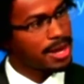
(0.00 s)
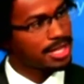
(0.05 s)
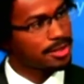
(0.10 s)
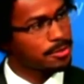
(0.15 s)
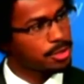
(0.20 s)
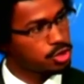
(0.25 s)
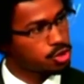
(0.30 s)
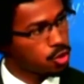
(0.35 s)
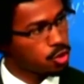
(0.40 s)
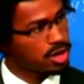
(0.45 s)

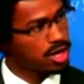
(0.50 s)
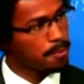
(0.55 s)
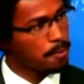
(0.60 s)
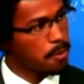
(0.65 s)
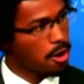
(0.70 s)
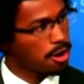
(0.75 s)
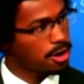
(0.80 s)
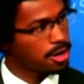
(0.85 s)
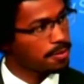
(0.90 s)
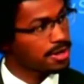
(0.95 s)
by the
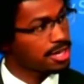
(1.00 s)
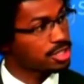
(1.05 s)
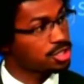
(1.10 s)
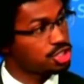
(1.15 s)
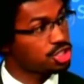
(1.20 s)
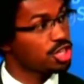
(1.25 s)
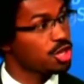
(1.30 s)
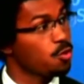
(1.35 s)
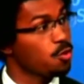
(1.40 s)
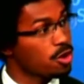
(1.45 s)
majority party
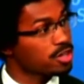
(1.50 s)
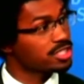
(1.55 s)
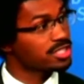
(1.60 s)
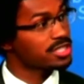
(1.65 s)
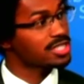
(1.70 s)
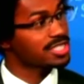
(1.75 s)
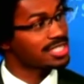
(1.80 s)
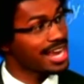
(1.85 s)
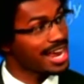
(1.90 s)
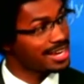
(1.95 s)
because she
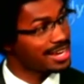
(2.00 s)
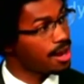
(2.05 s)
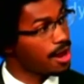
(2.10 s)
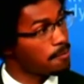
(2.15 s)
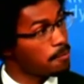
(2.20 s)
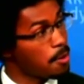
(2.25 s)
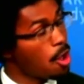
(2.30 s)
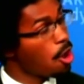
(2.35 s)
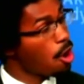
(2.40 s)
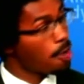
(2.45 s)
wants to
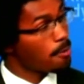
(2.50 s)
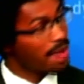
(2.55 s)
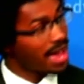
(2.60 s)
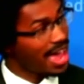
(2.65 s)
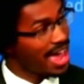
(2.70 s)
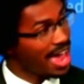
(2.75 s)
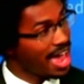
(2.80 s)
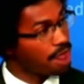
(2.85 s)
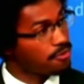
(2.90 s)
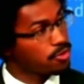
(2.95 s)
stand up
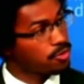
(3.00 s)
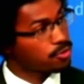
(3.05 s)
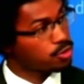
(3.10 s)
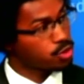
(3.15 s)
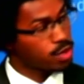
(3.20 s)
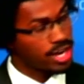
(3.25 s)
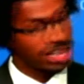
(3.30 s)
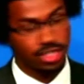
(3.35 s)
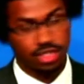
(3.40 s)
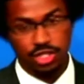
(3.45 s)
on behalf
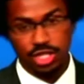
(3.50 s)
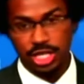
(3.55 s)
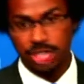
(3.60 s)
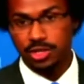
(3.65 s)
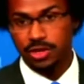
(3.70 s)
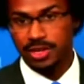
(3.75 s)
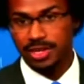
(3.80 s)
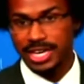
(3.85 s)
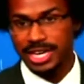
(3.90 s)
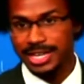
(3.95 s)
of
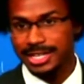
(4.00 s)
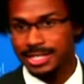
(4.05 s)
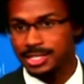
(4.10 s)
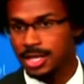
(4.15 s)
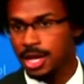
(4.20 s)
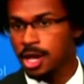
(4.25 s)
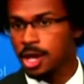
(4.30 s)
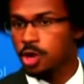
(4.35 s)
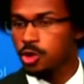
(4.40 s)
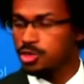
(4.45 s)
transgender
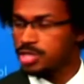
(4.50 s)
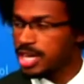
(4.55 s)
kids